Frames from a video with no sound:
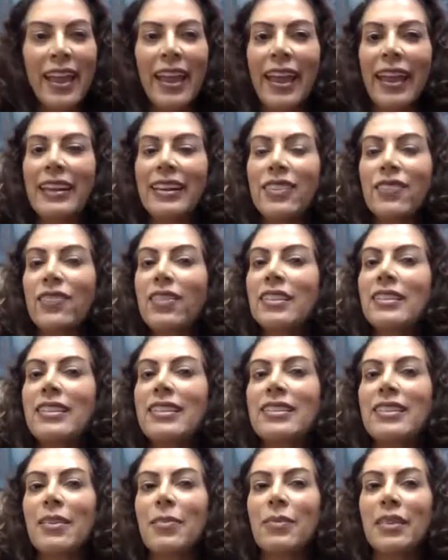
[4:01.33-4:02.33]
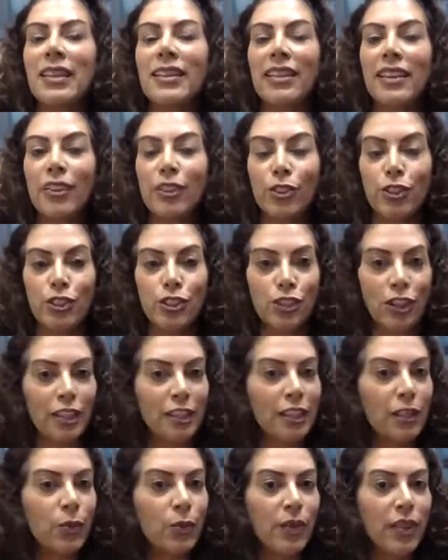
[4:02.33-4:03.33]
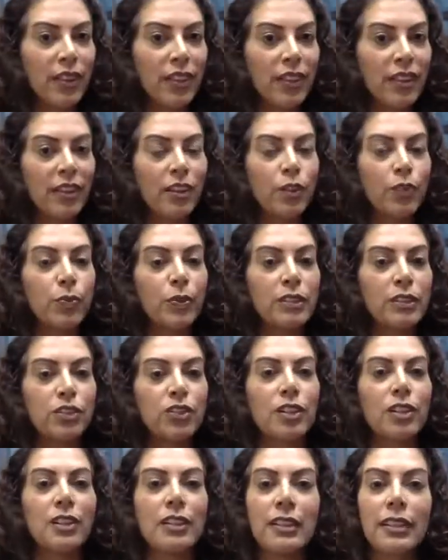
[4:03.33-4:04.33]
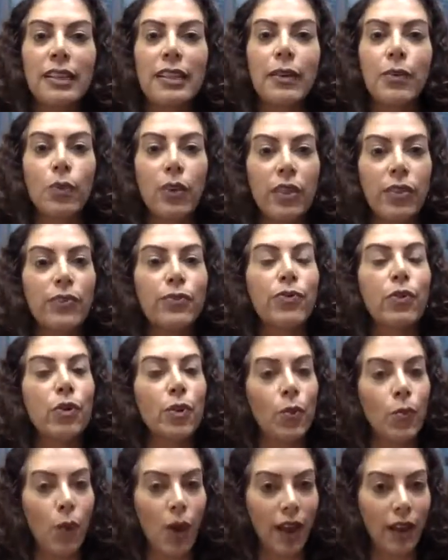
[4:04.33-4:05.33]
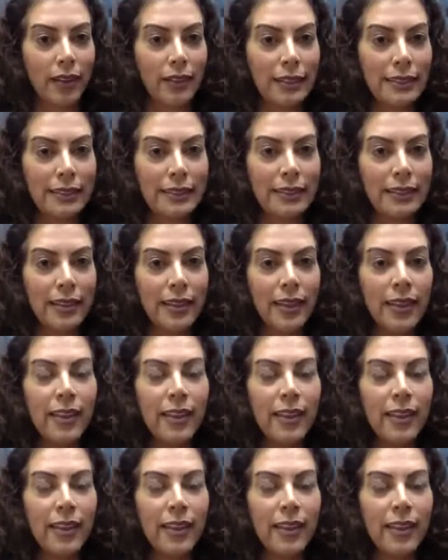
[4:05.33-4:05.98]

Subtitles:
And if this is something that you're struggling with and you've been struggling with for a while,